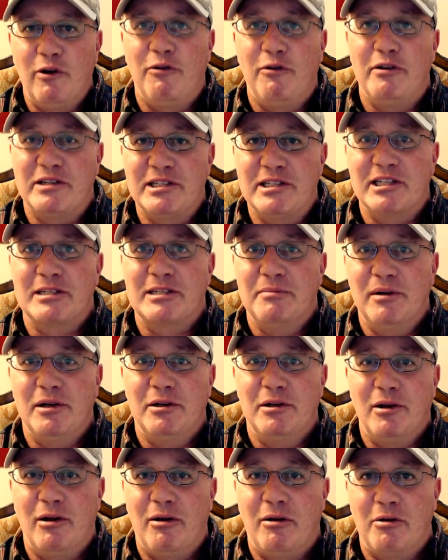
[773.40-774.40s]
over $6
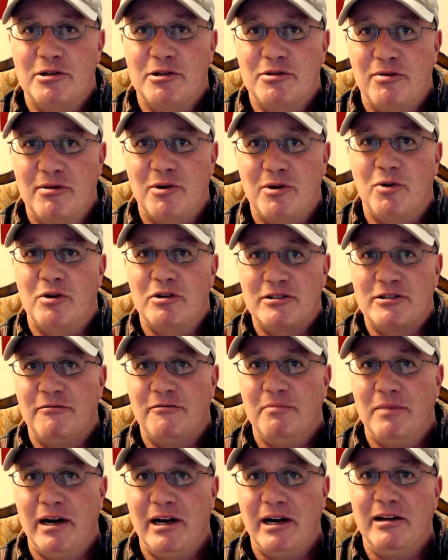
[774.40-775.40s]
million through the course of
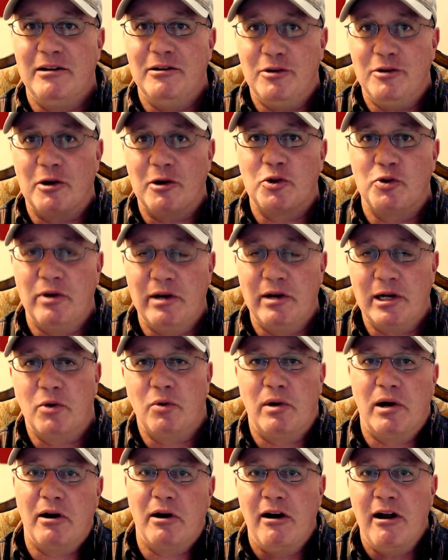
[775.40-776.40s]
my dog training
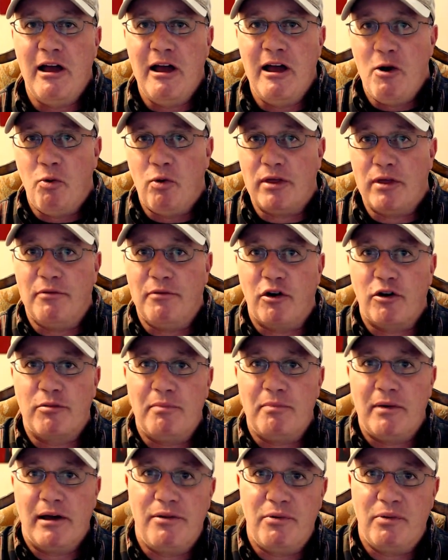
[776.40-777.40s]
career with both
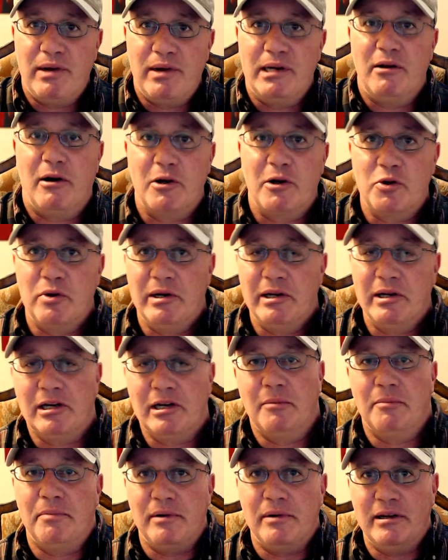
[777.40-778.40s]
my three dog training
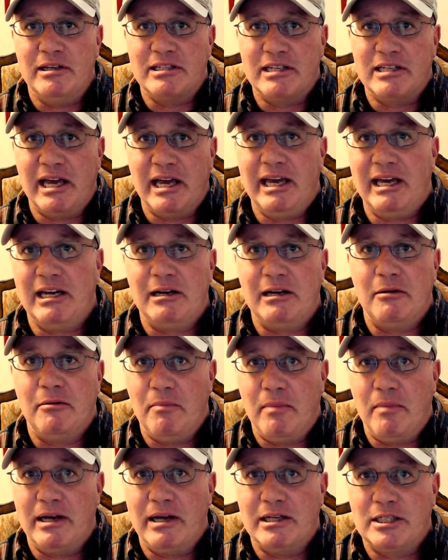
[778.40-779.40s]
companies and
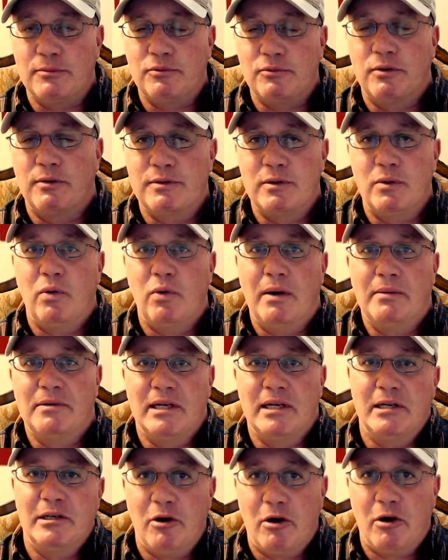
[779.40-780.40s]
my subscription
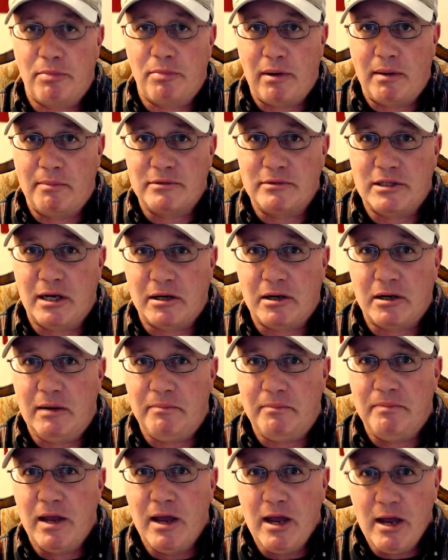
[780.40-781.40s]
website,
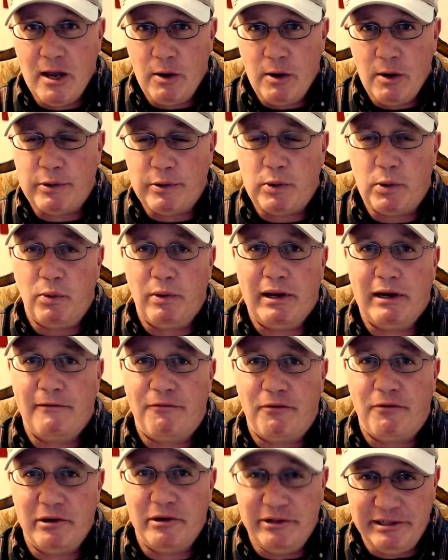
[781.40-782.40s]
dogproblems.com, which we ran
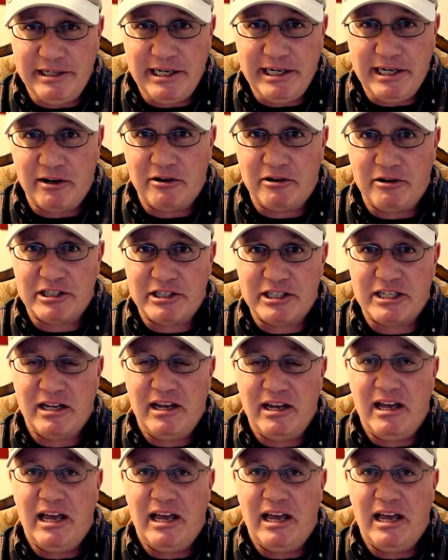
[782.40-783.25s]
for years